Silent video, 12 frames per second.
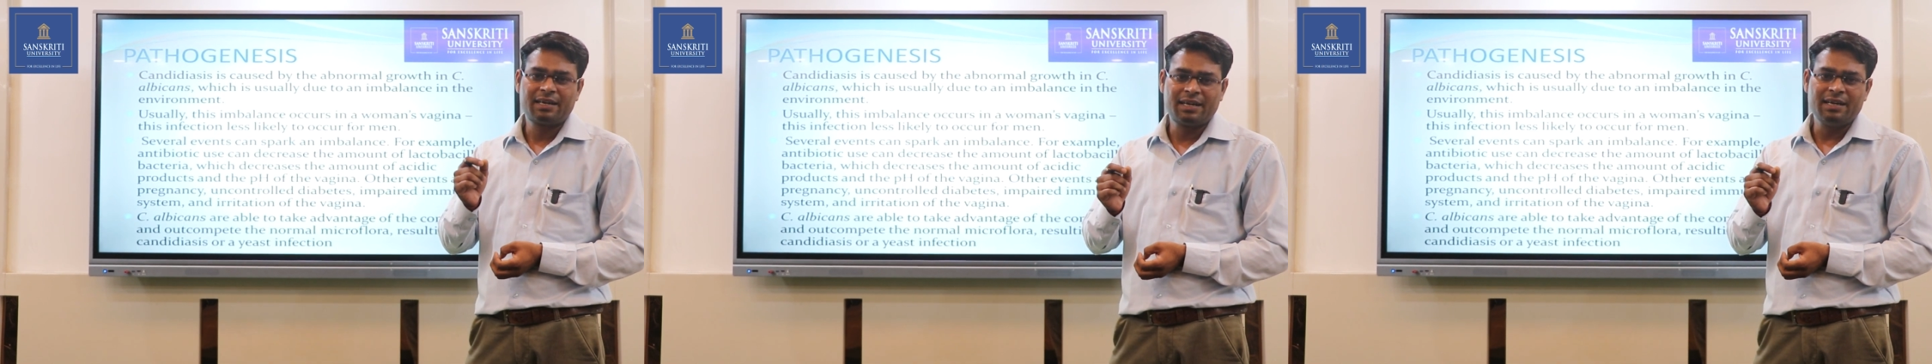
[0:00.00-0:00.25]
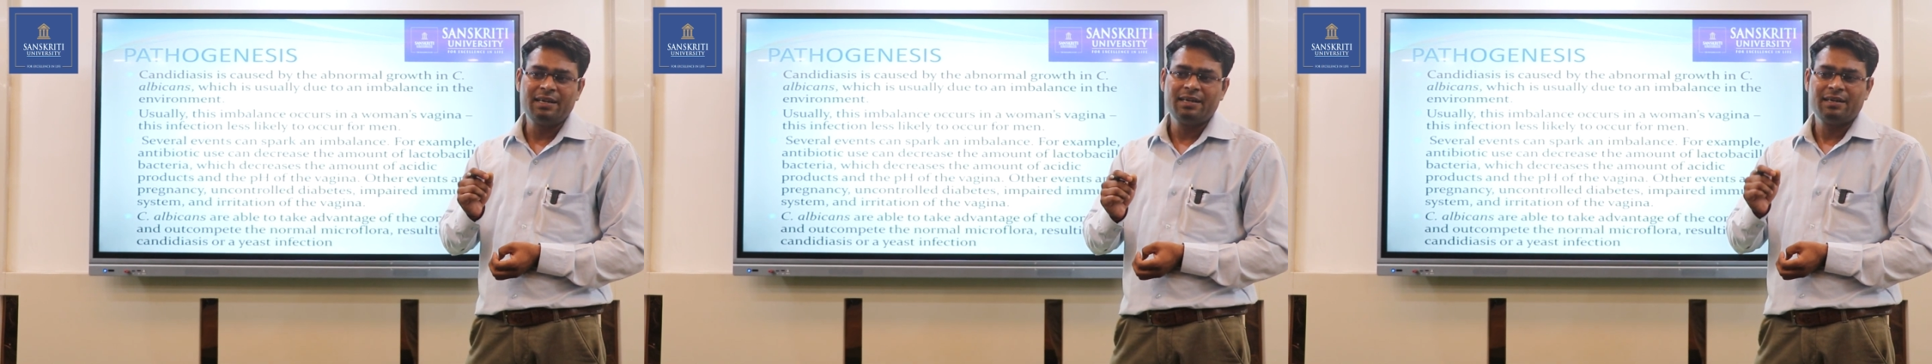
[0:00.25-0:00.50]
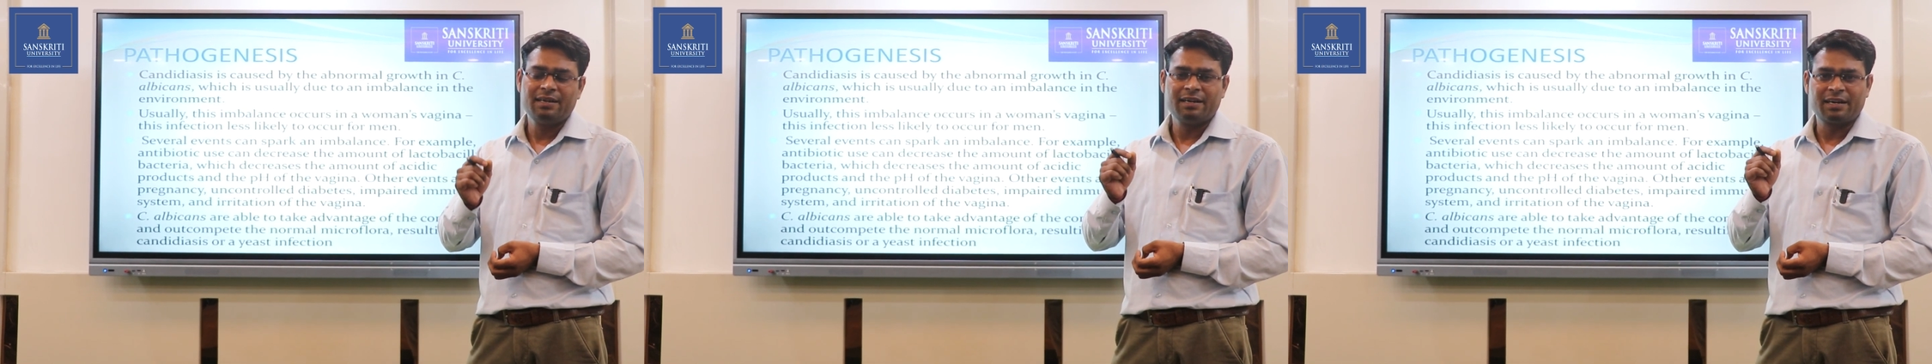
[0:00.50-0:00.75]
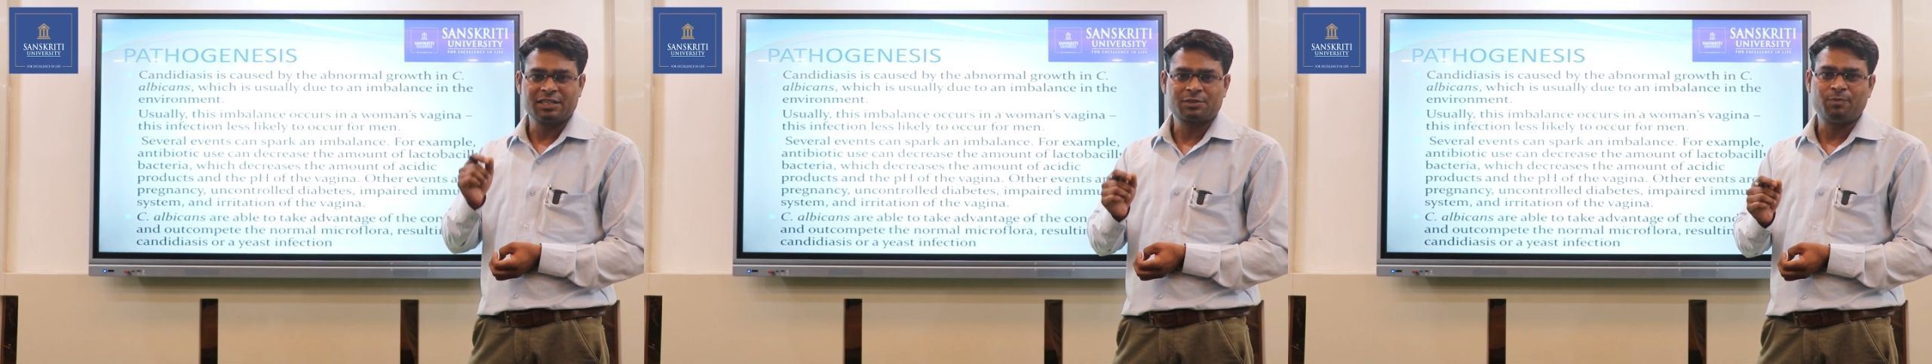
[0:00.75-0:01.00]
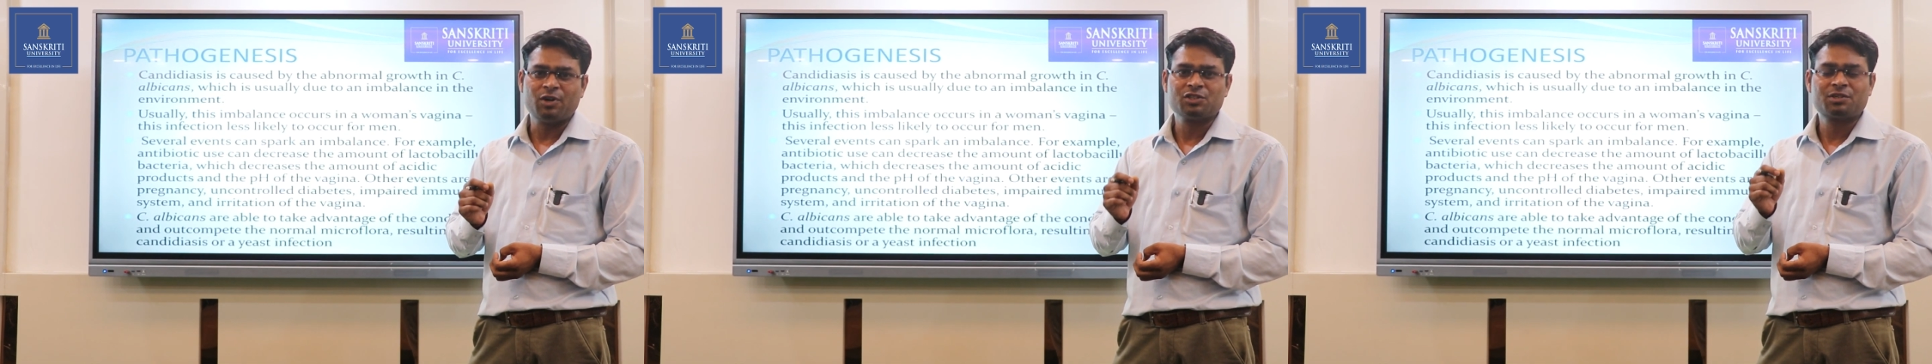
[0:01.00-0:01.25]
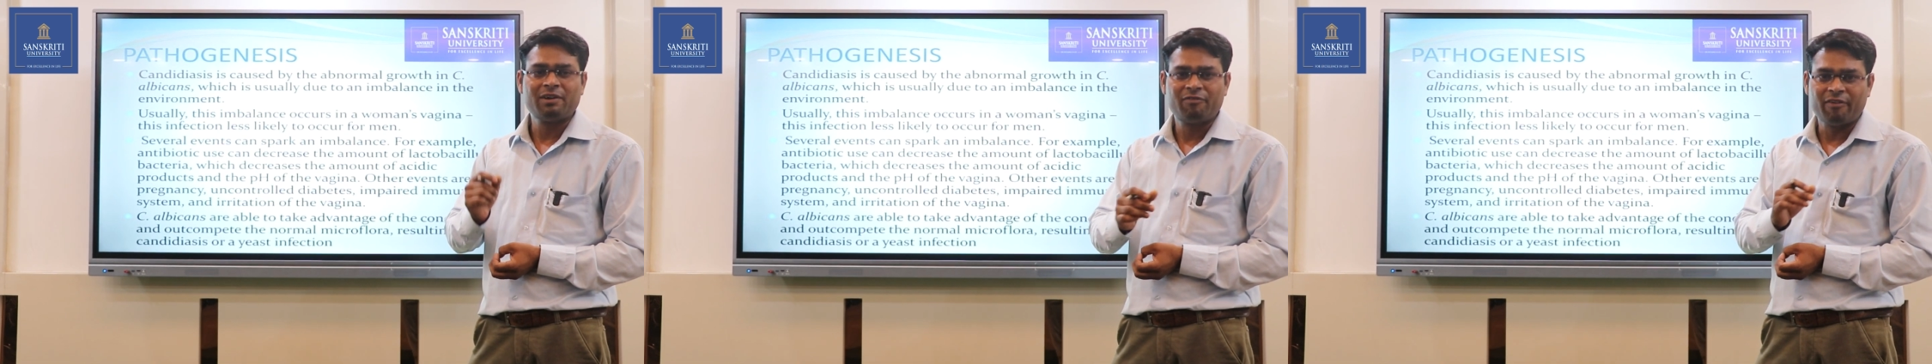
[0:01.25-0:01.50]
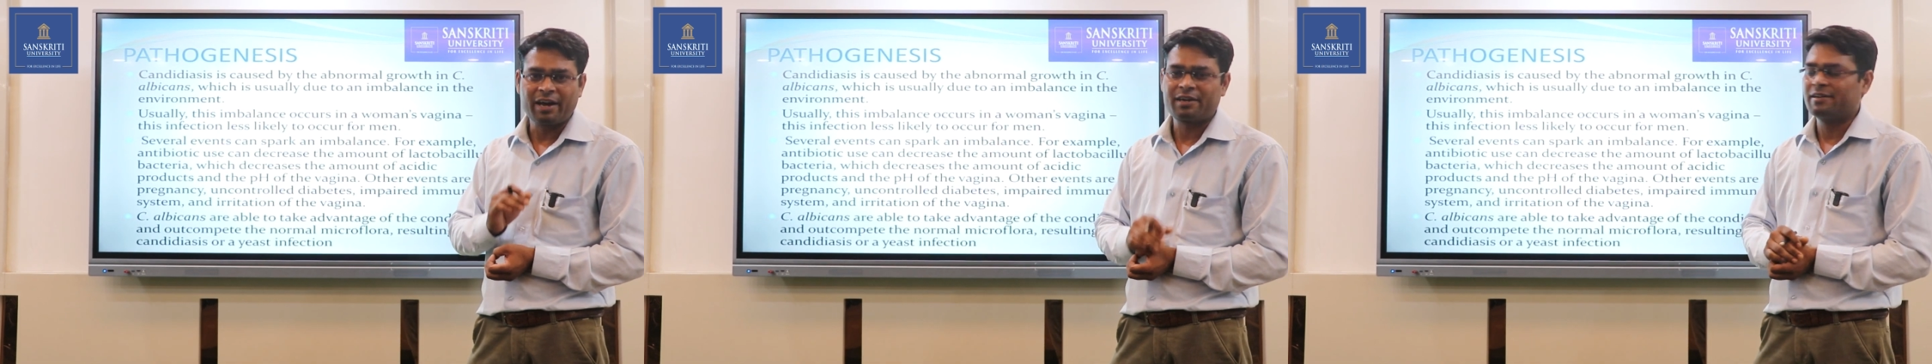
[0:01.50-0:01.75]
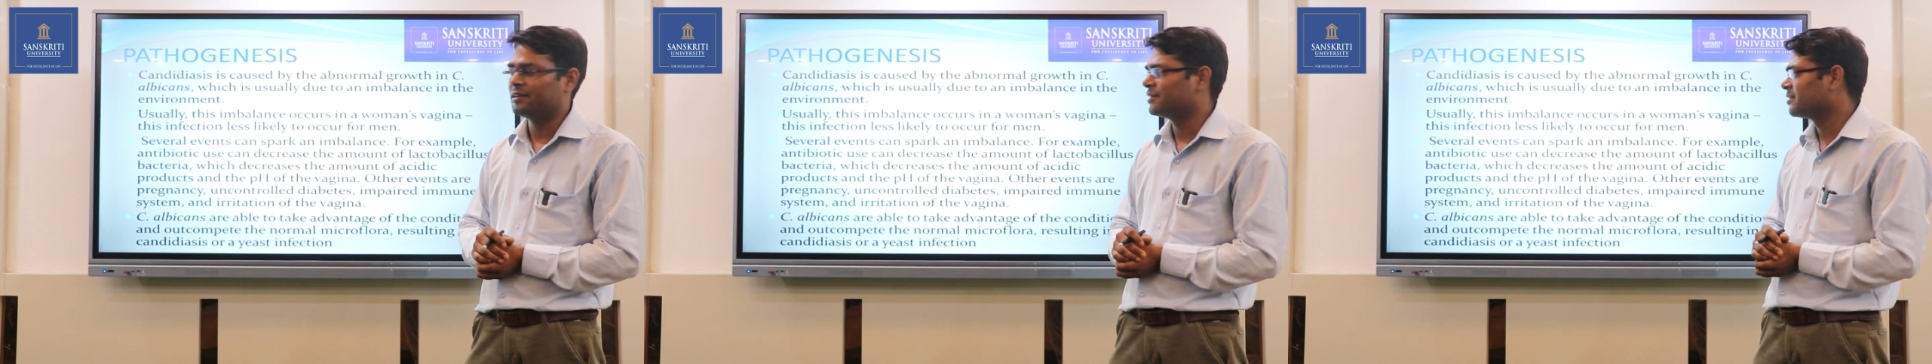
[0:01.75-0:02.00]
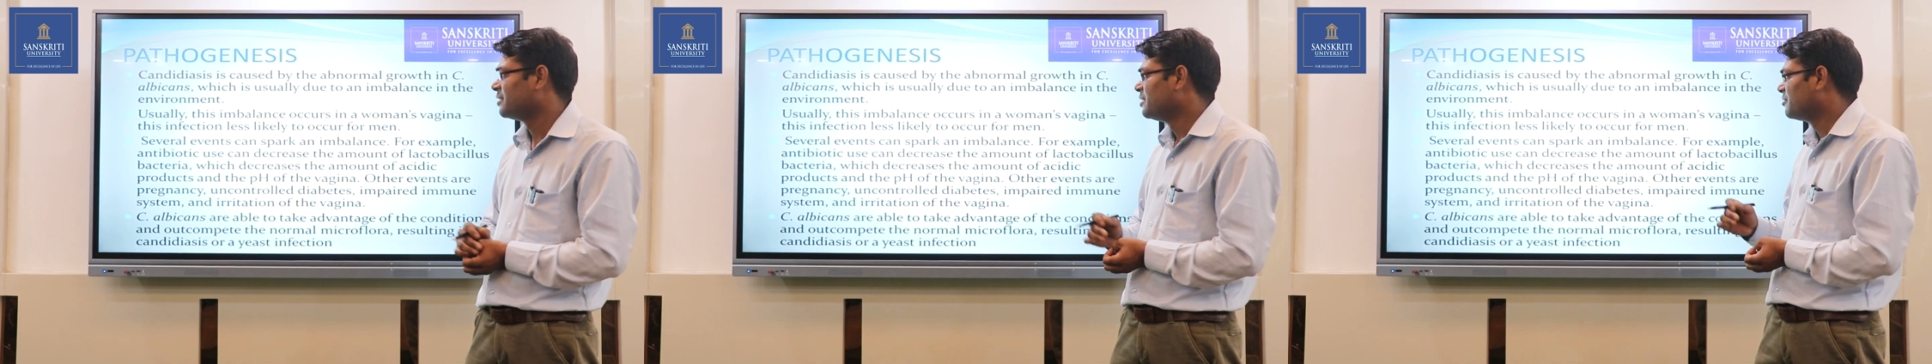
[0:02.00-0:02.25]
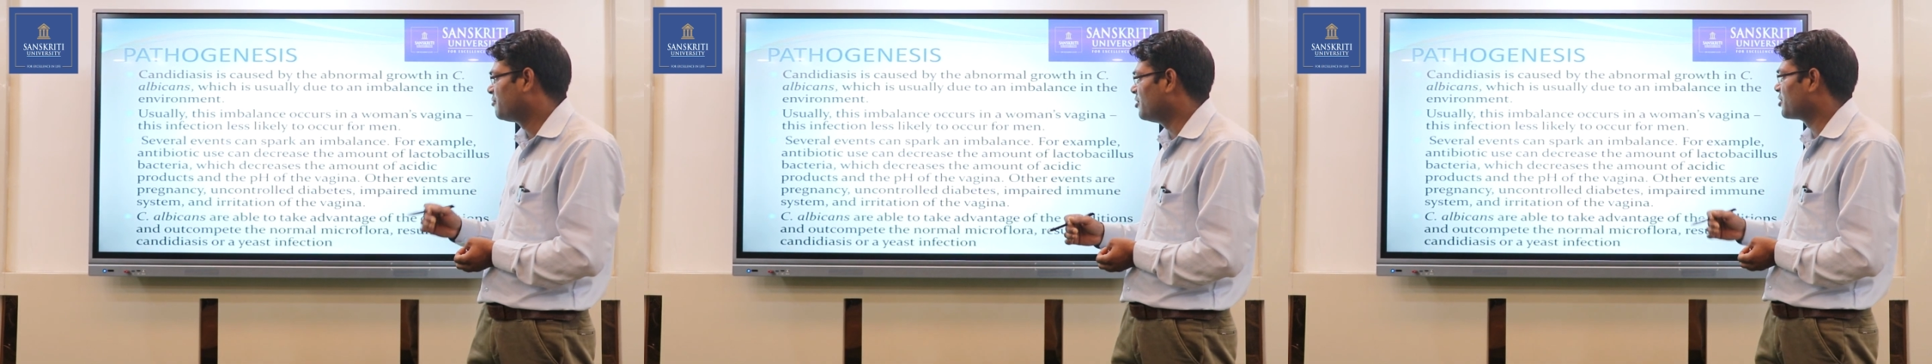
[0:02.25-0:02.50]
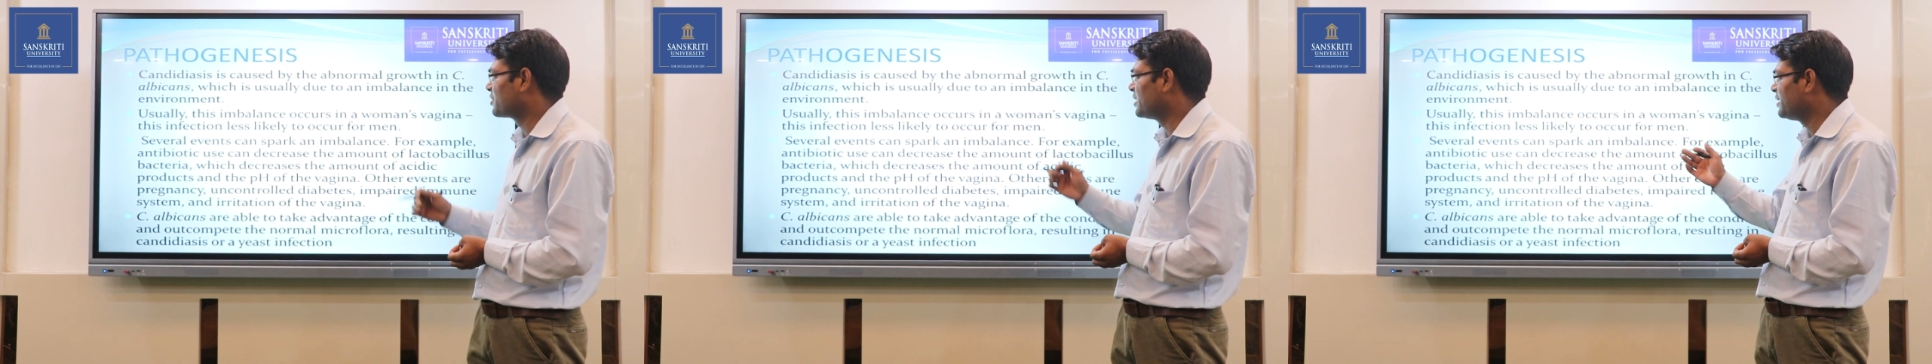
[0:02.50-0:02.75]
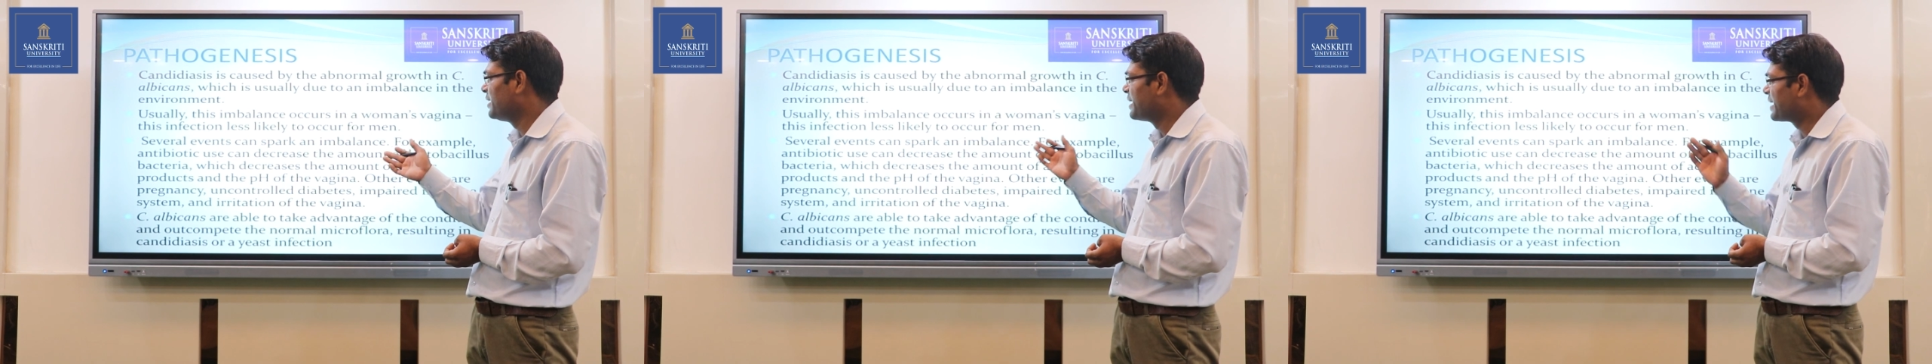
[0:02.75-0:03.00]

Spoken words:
key responsible factor for the